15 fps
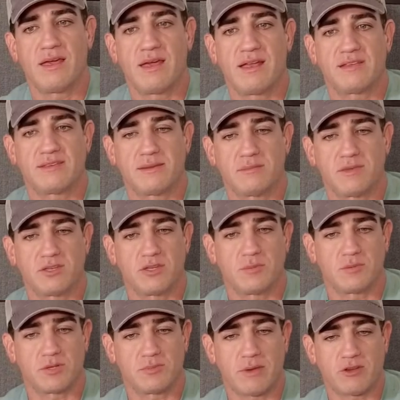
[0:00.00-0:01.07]
and something
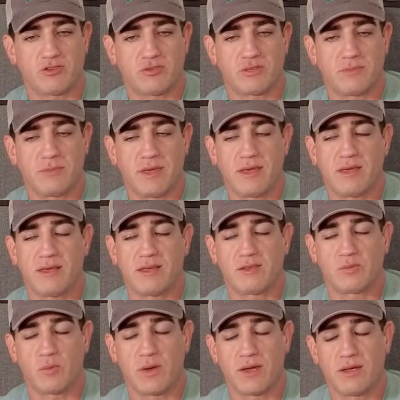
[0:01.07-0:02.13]
super special to me
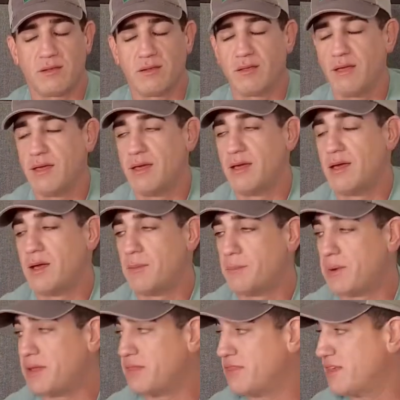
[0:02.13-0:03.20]
as well.
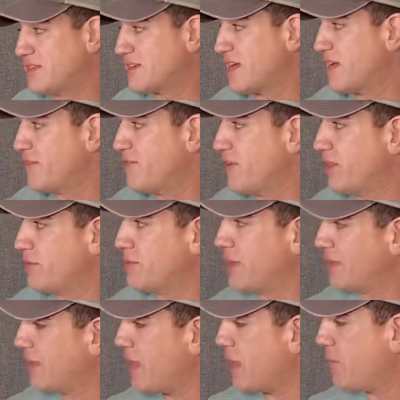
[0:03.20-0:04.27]
But this kind of fell in
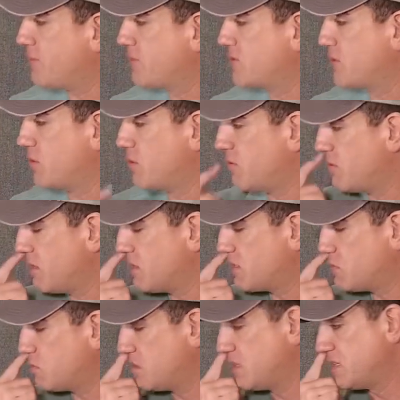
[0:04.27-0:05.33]
my lap. So
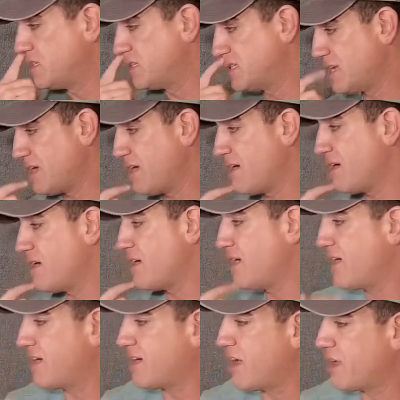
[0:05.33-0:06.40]
this was a
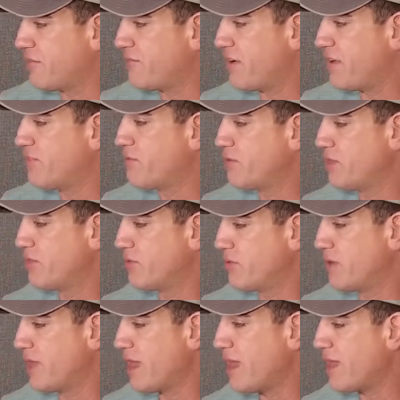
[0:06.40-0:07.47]
Hickok
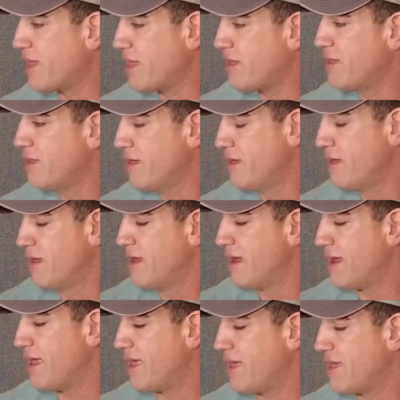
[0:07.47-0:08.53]
533A,
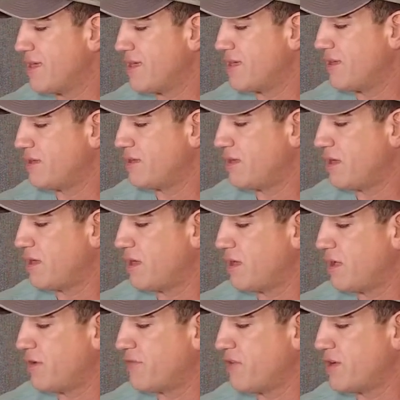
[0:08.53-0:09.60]
and
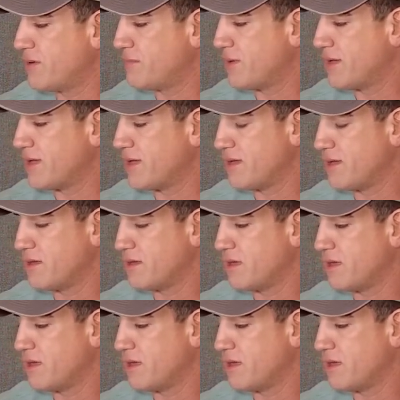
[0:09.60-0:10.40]
a friend of mine